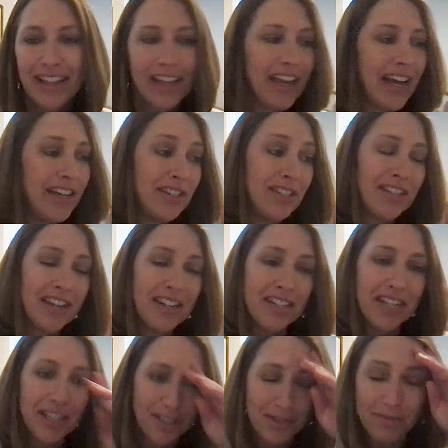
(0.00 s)
Like I just got a
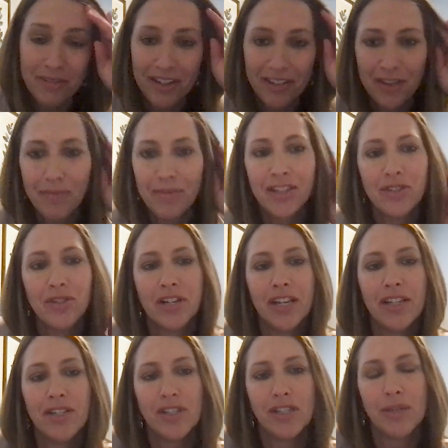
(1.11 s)
text from one of them
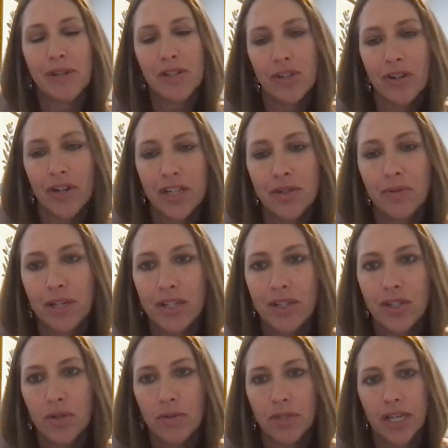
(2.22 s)
yesterday. She's about to graduate and
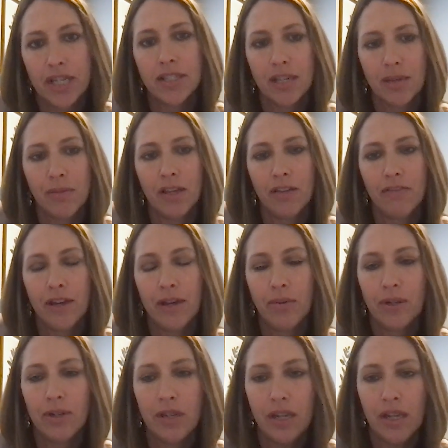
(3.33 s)
she was asking me if I
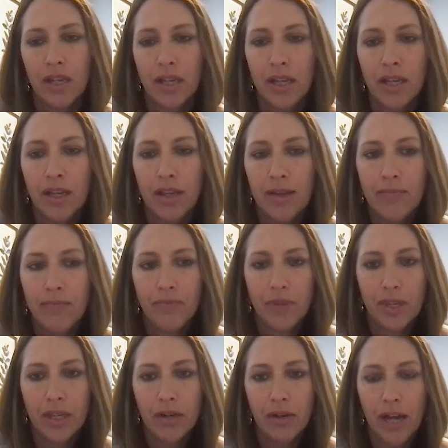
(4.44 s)
would,
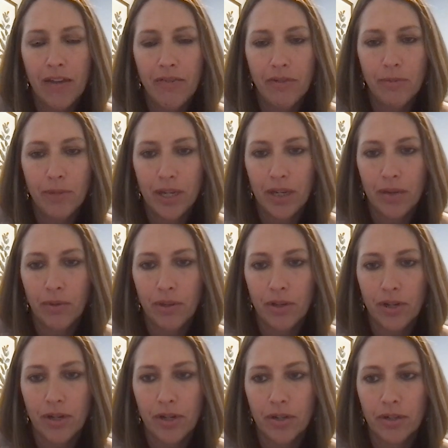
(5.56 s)
have a meeting with
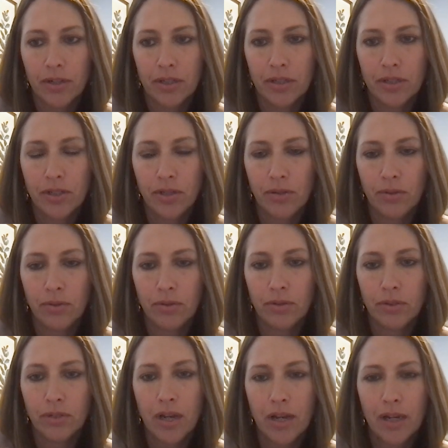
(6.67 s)
her to
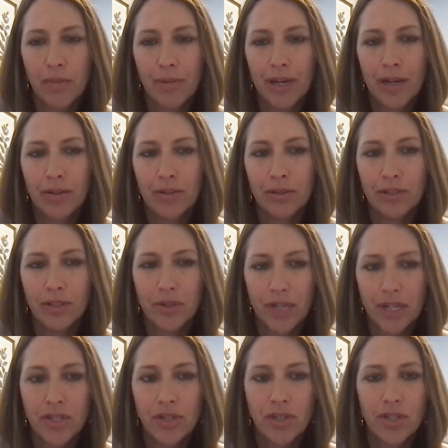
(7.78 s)
talk about the
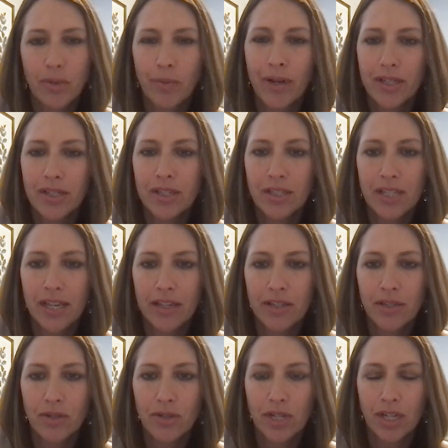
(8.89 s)
direction she wants to take
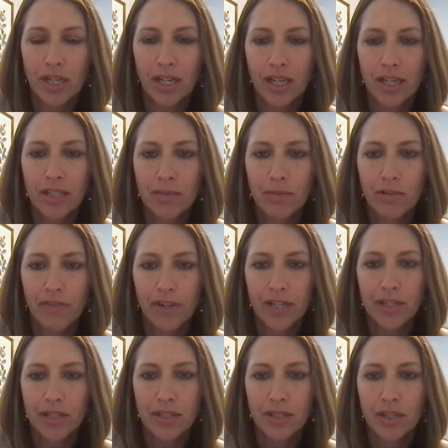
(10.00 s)
so she can get some
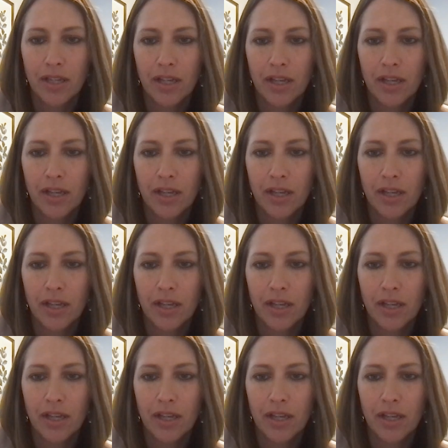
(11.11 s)
advice